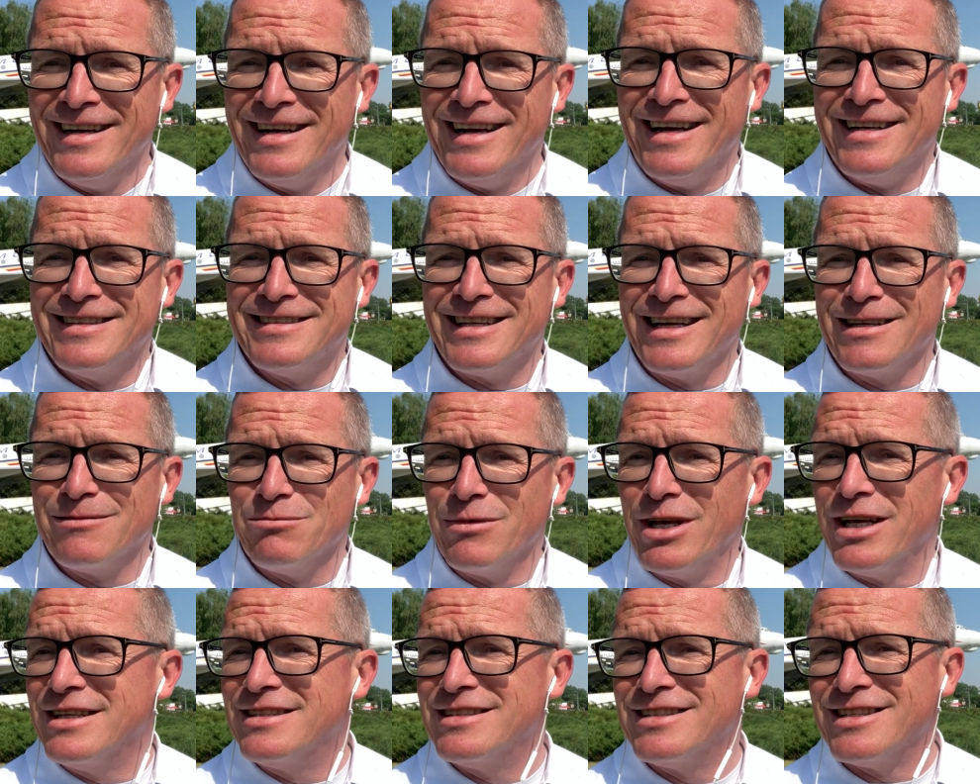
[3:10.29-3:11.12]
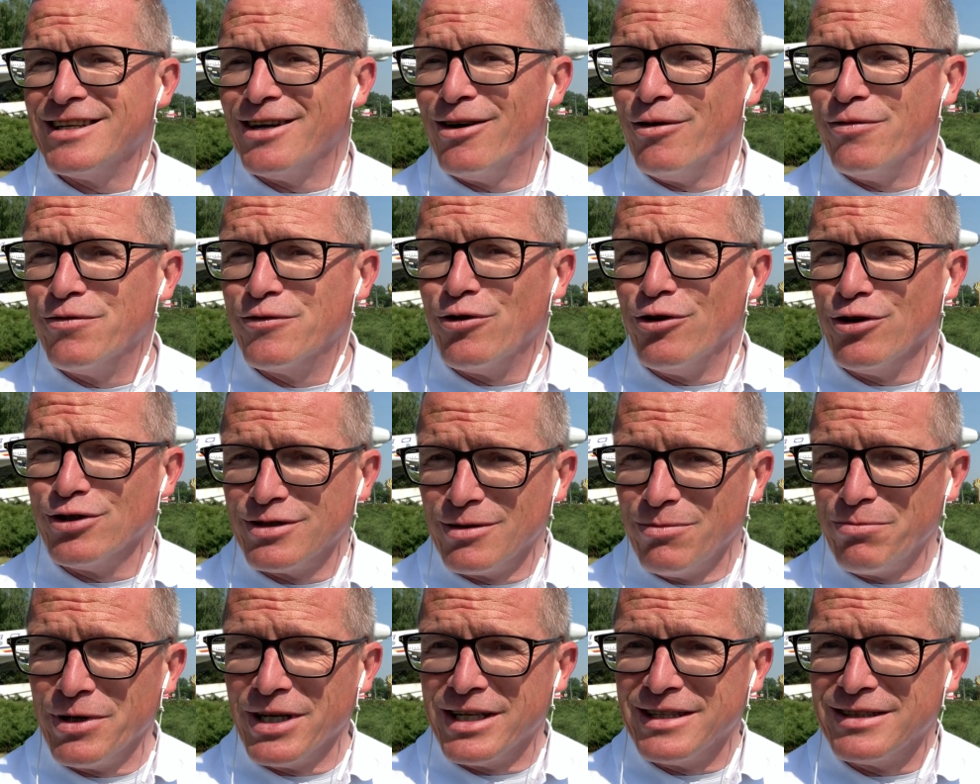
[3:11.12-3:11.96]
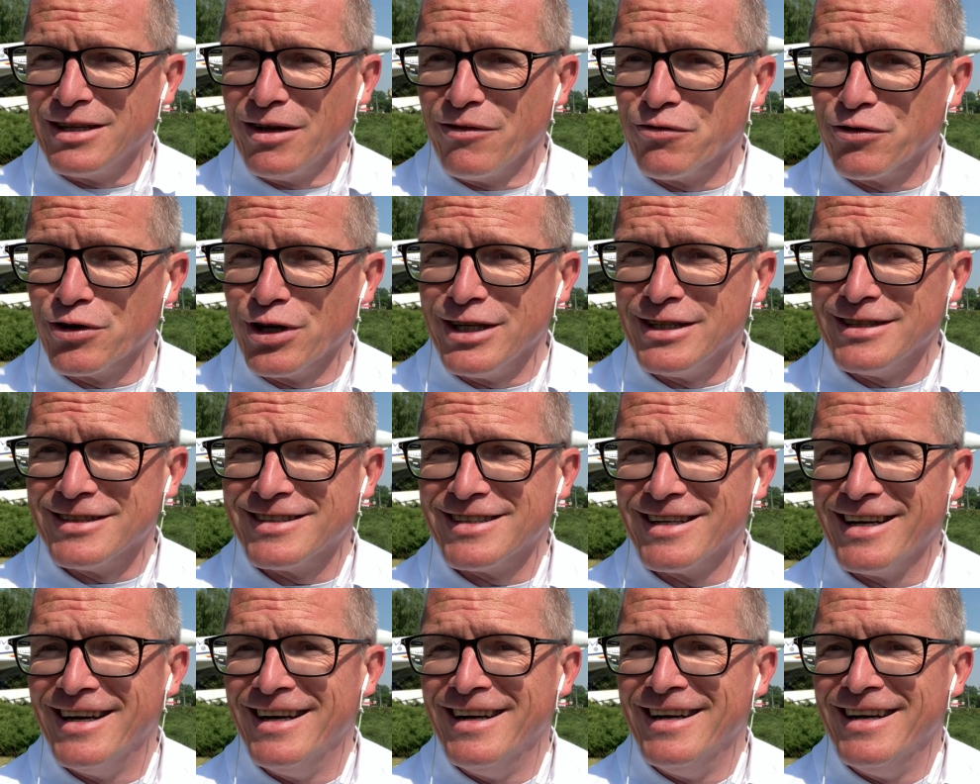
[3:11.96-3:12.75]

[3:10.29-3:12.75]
And that makes, of course, a big difference.